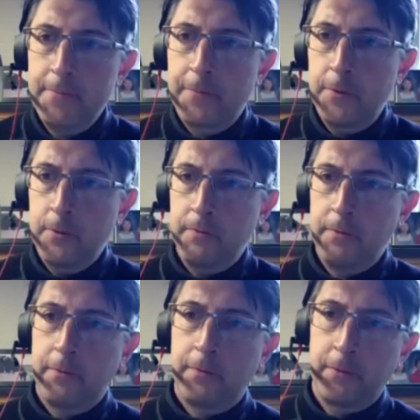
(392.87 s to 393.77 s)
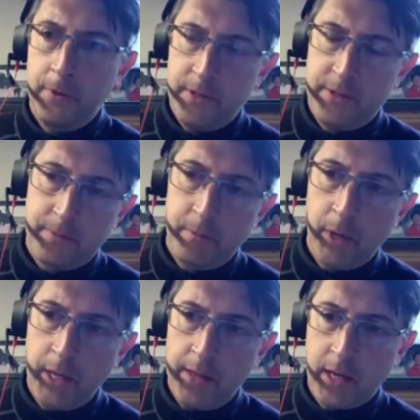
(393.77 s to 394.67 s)
for this
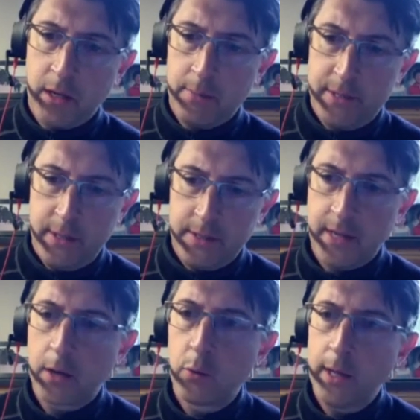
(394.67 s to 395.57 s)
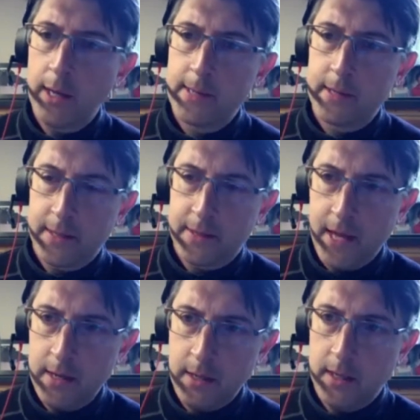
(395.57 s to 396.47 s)
money that comes in as equity that
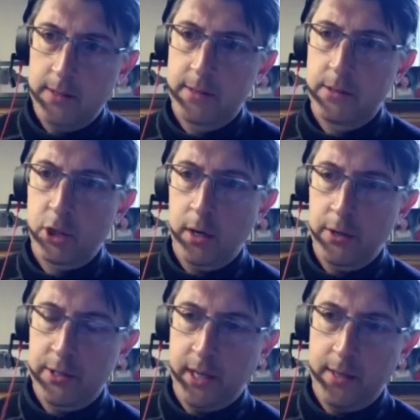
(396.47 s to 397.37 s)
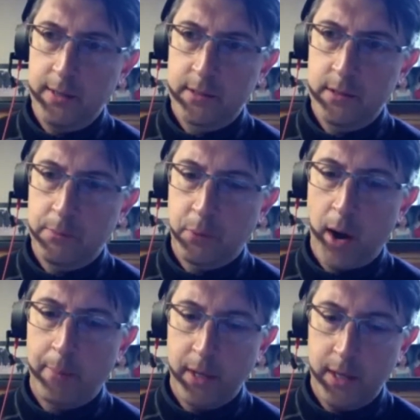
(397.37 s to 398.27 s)
then gets charged against the
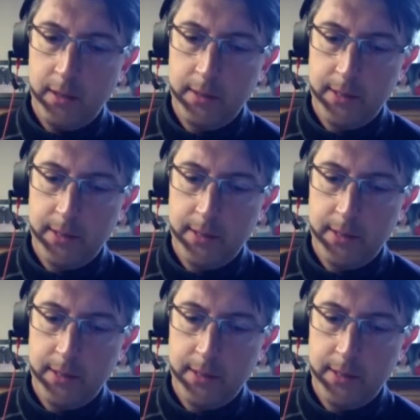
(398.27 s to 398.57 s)
property.